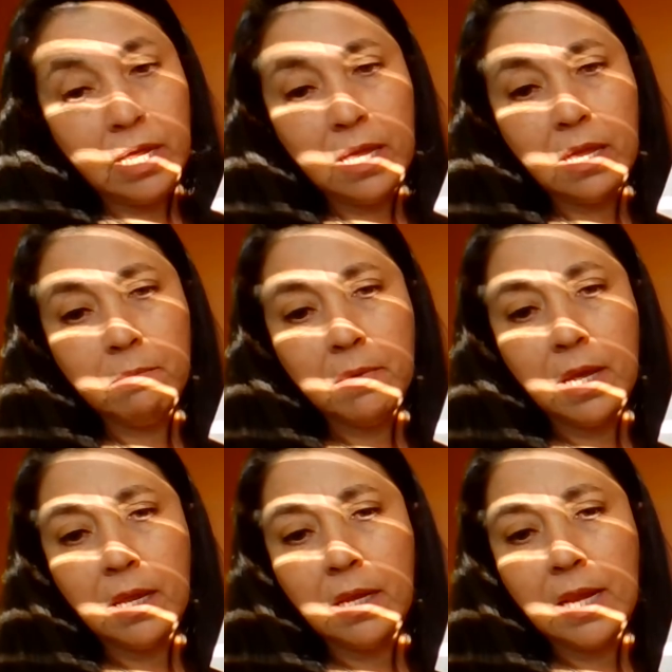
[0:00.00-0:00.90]
name
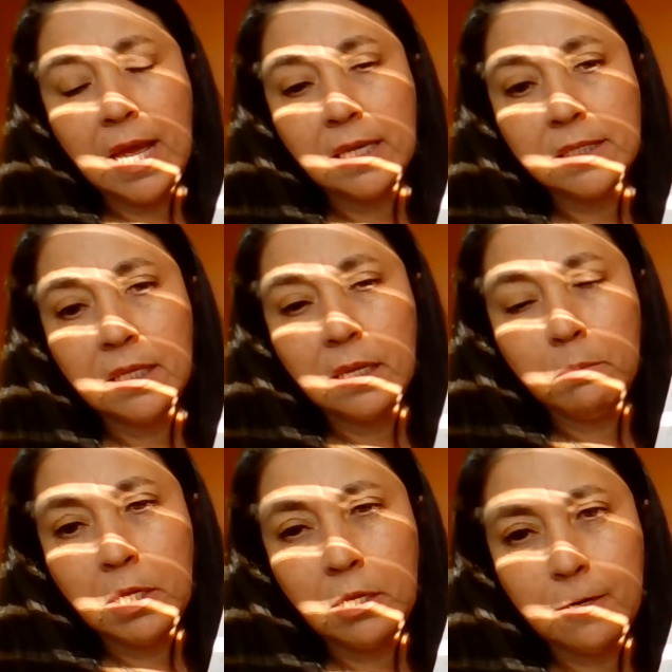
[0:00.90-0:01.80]
and last
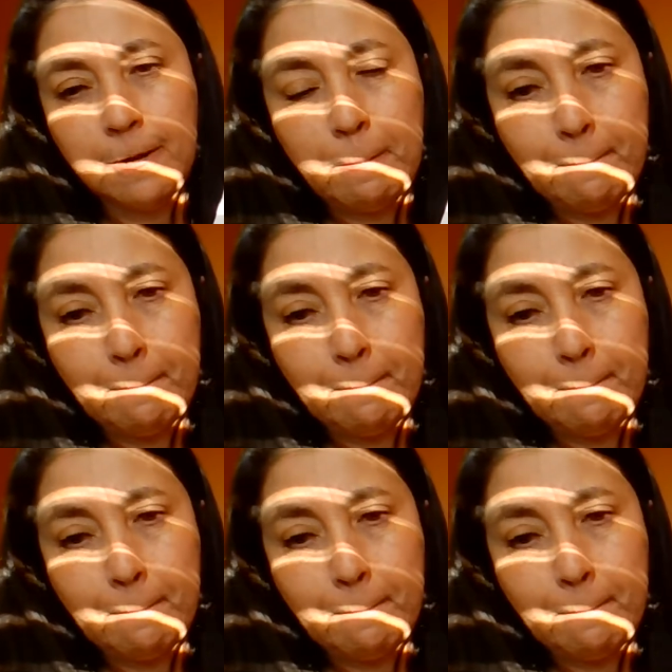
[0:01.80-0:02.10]
name here.